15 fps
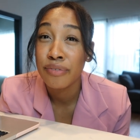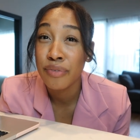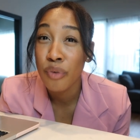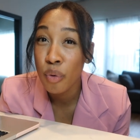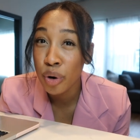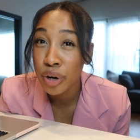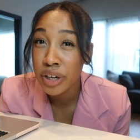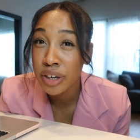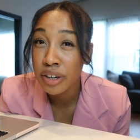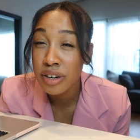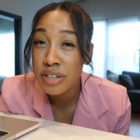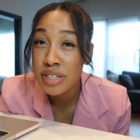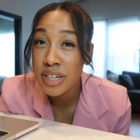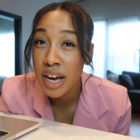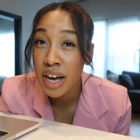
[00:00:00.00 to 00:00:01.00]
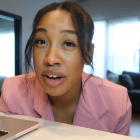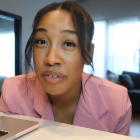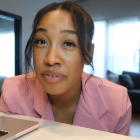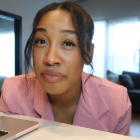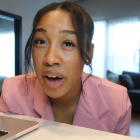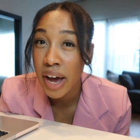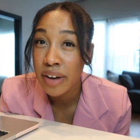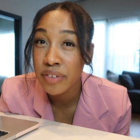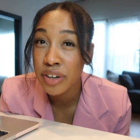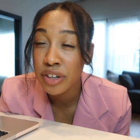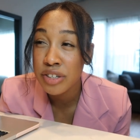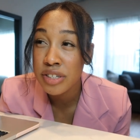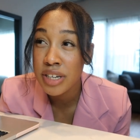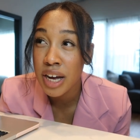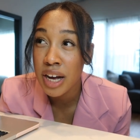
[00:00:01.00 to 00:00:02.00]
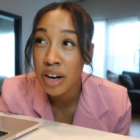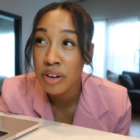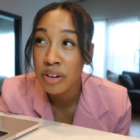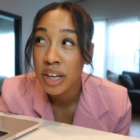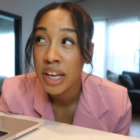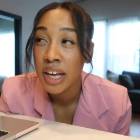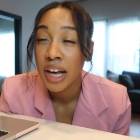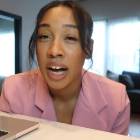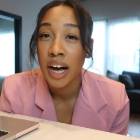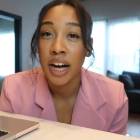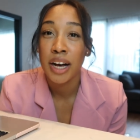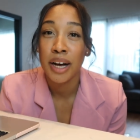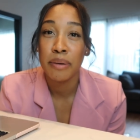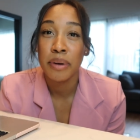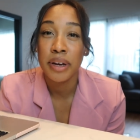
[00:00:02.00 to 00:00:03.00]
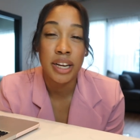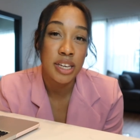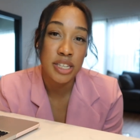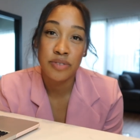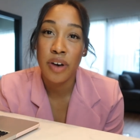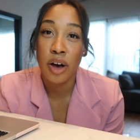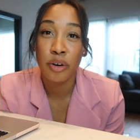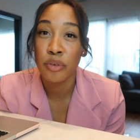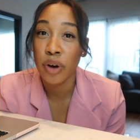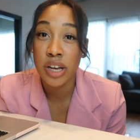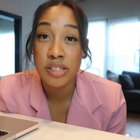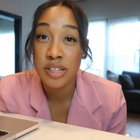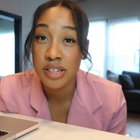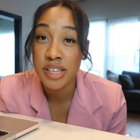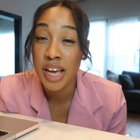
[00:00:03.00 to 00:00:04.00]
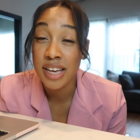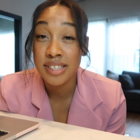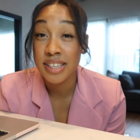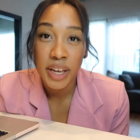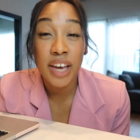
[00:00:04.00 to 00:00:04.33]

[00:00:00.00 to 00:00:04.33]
4 years now, 5 years now, and he's found great success.